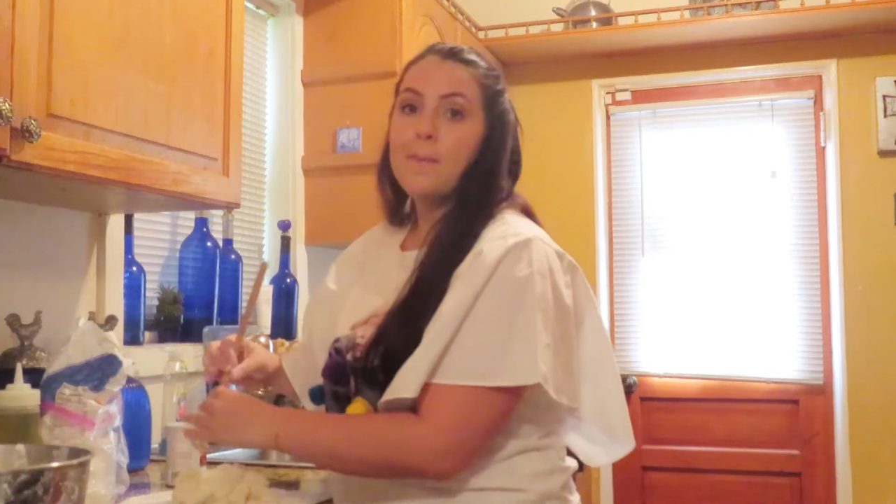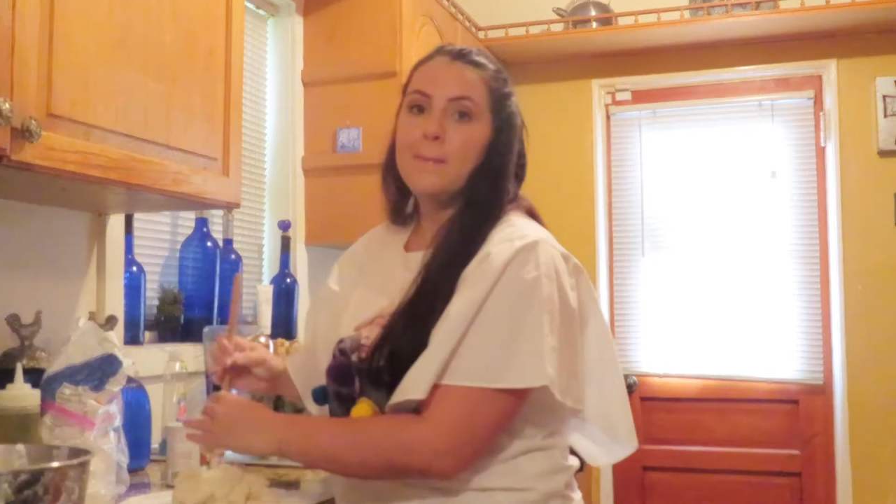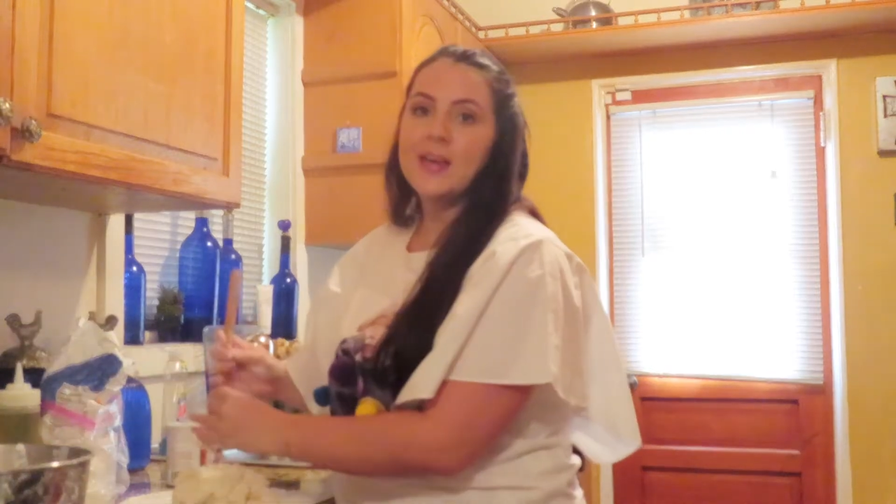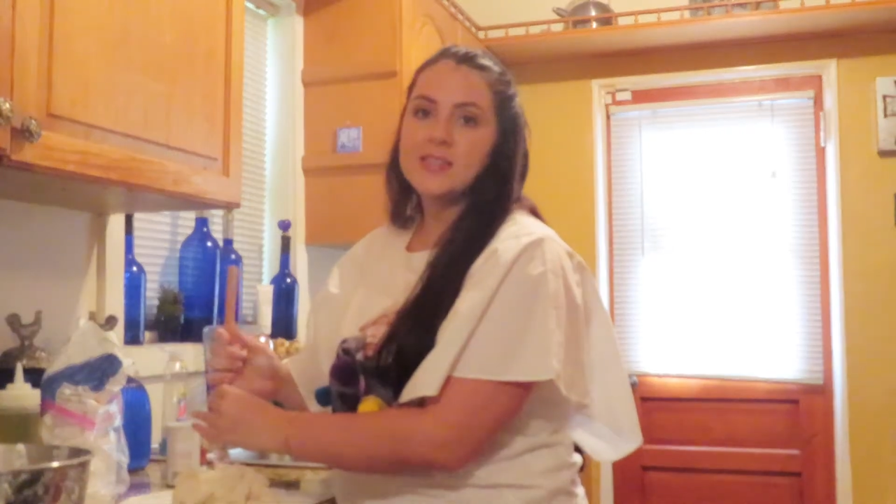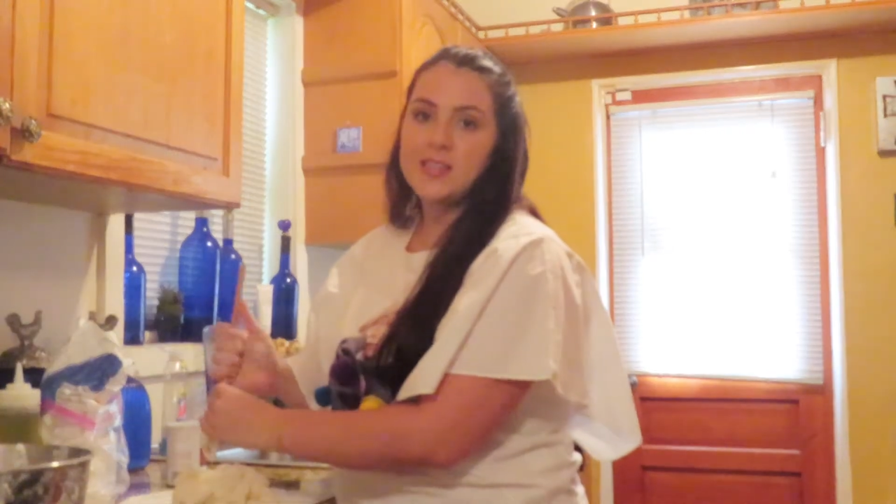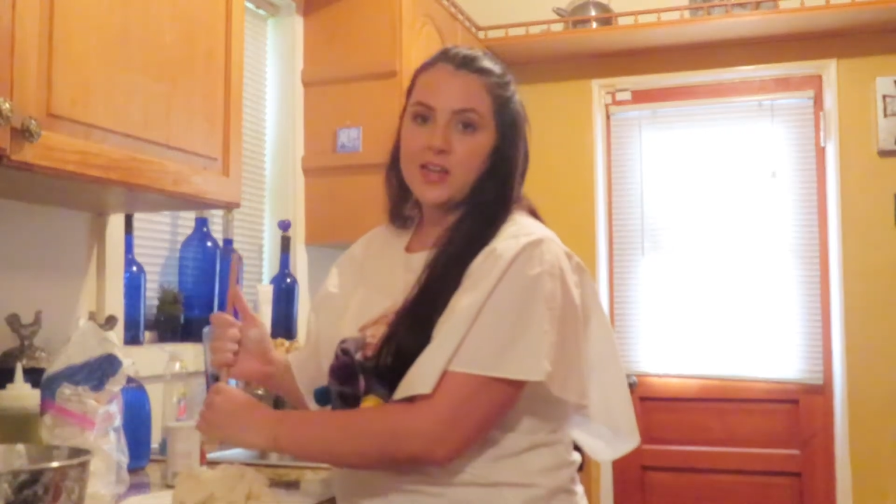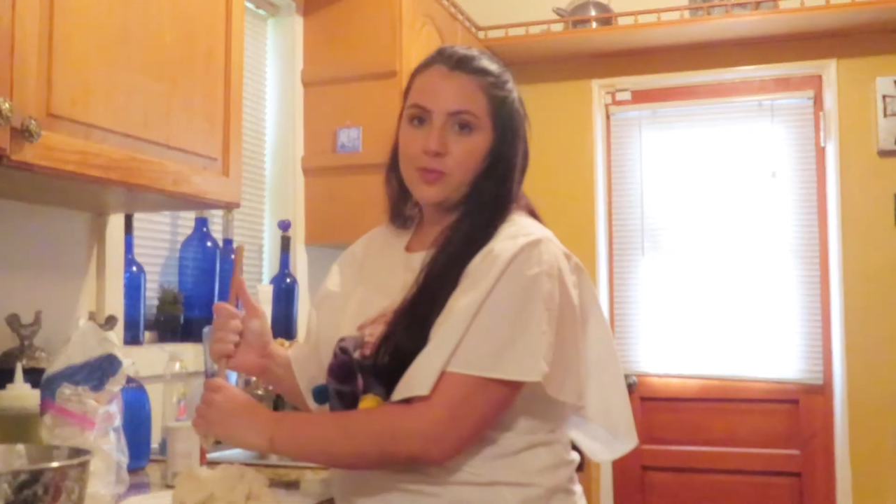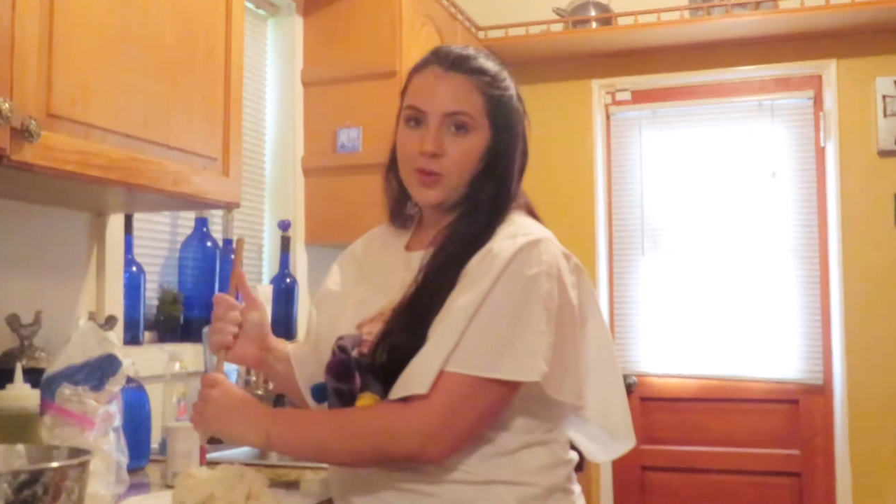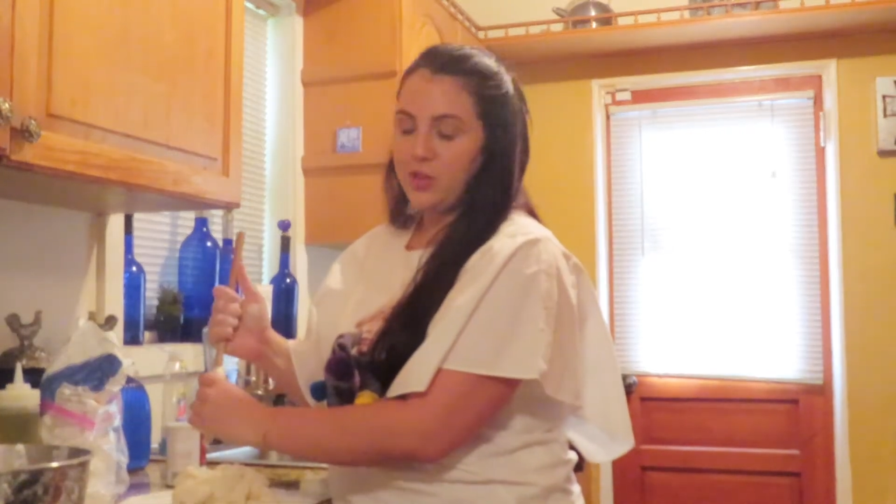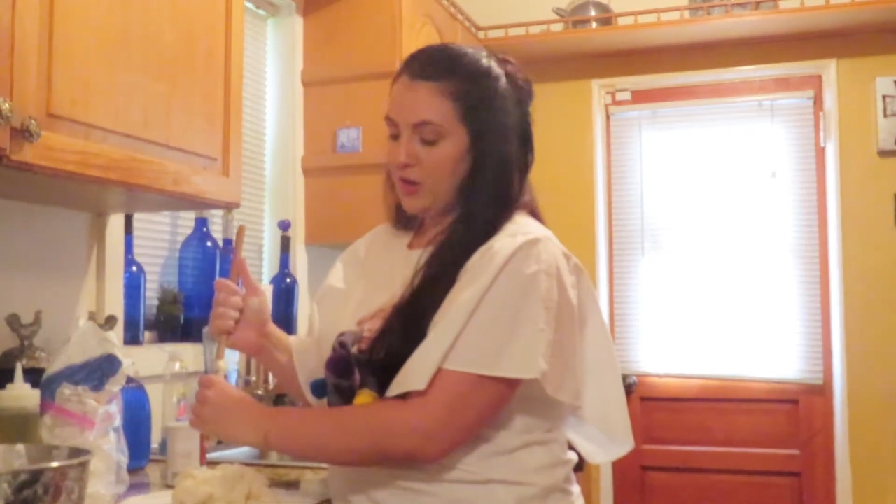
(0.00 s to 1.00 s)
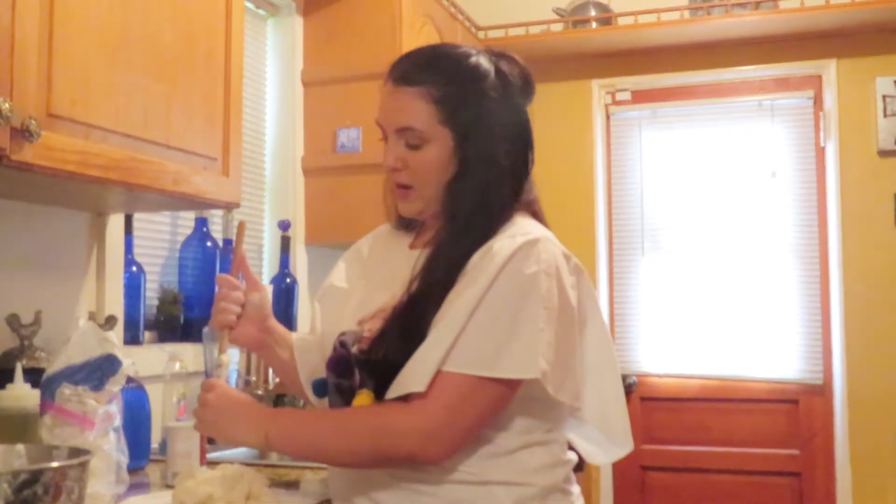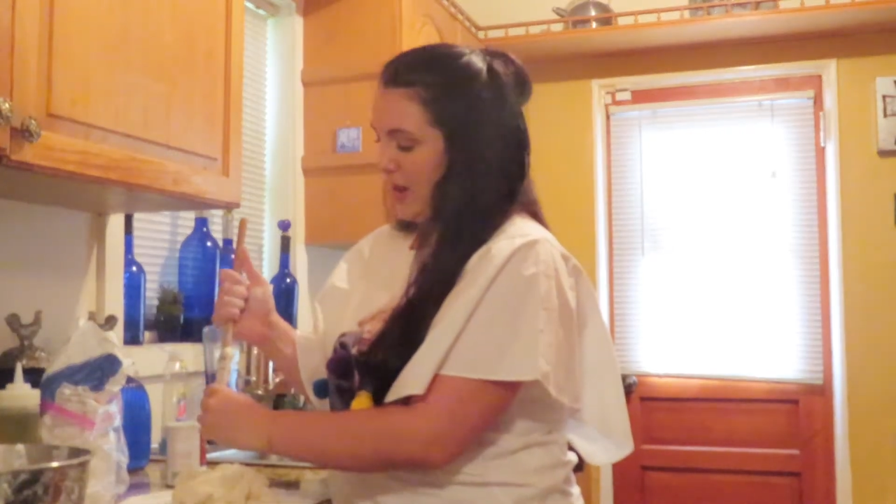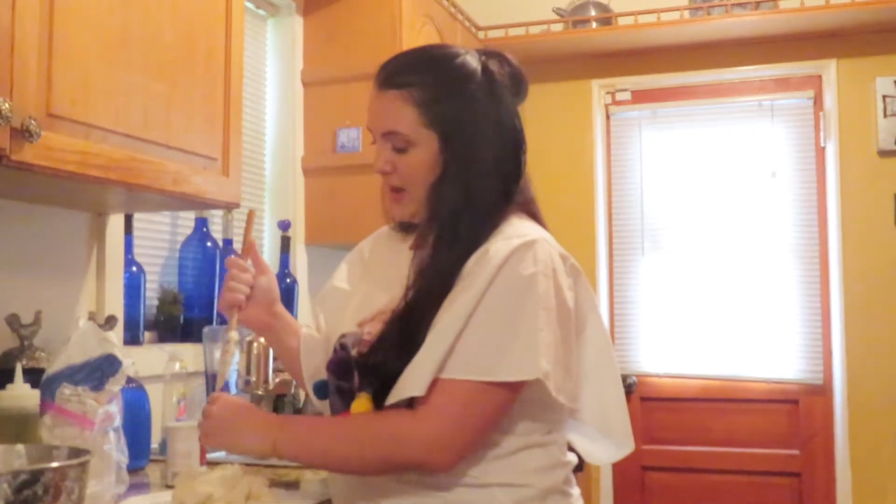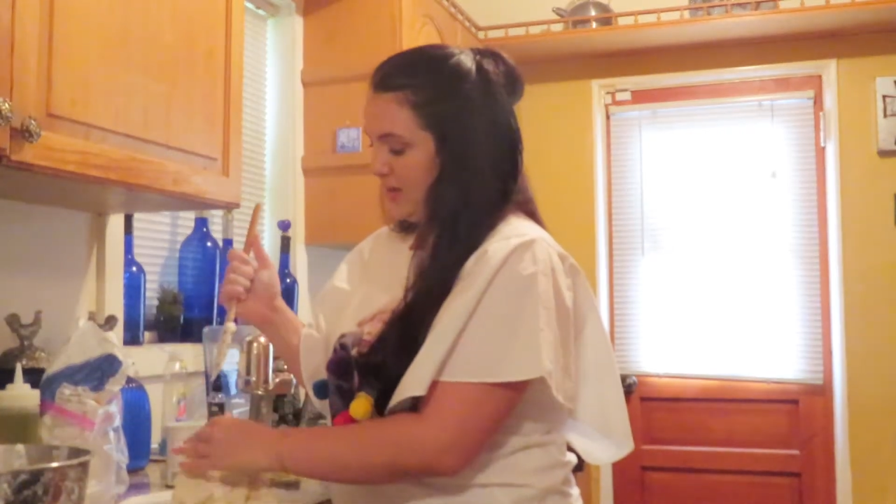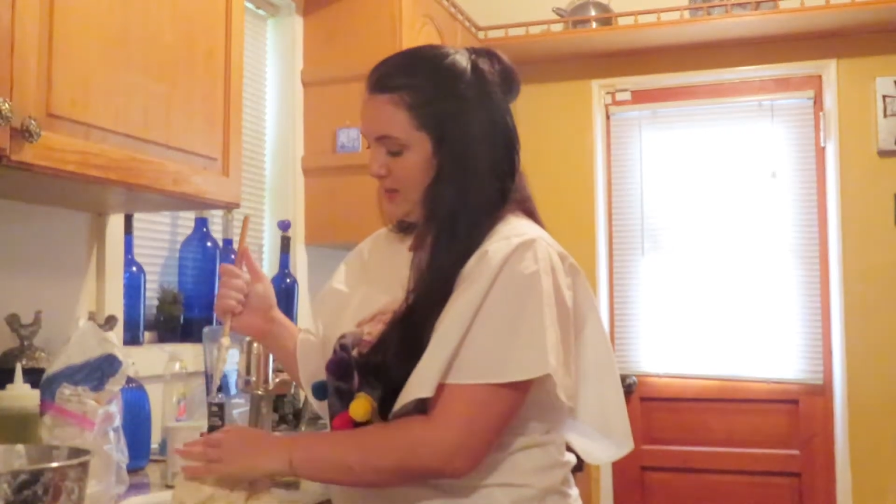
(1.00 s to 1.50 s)
mix it in with your
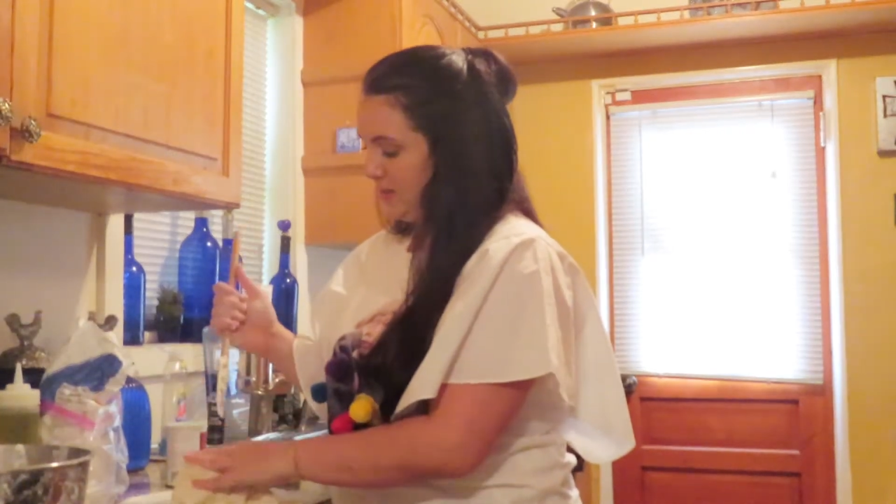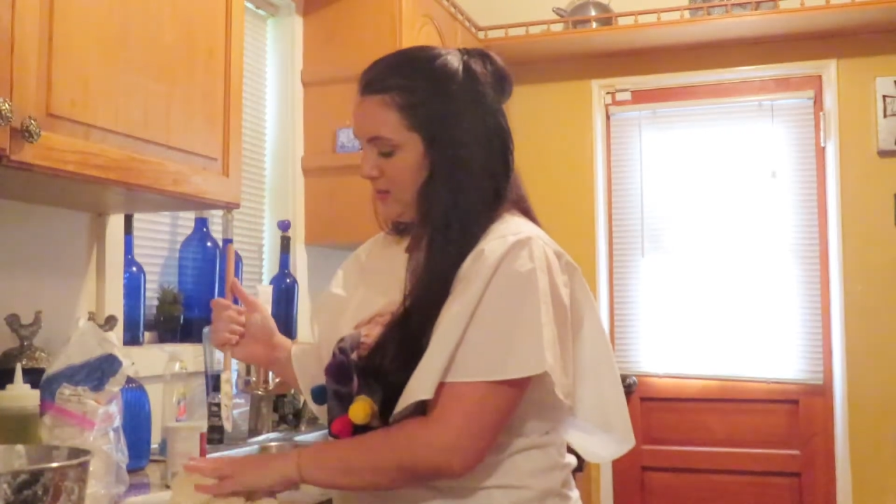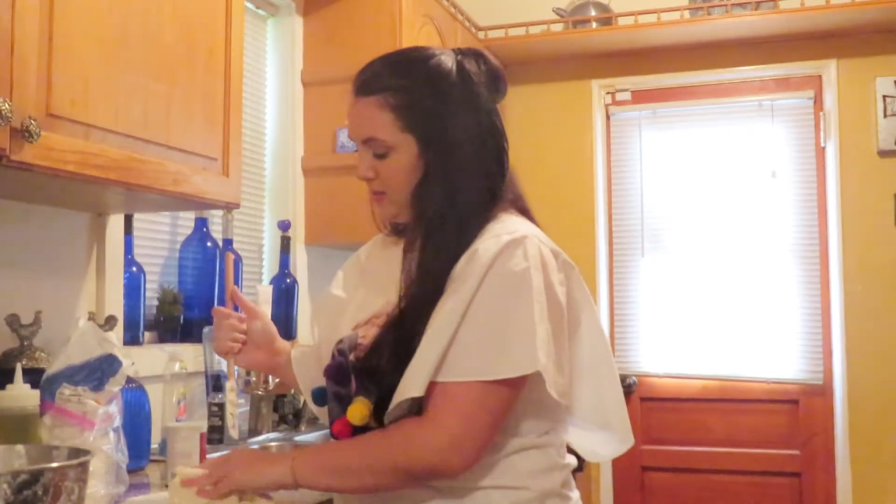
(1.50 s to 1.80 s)
hands.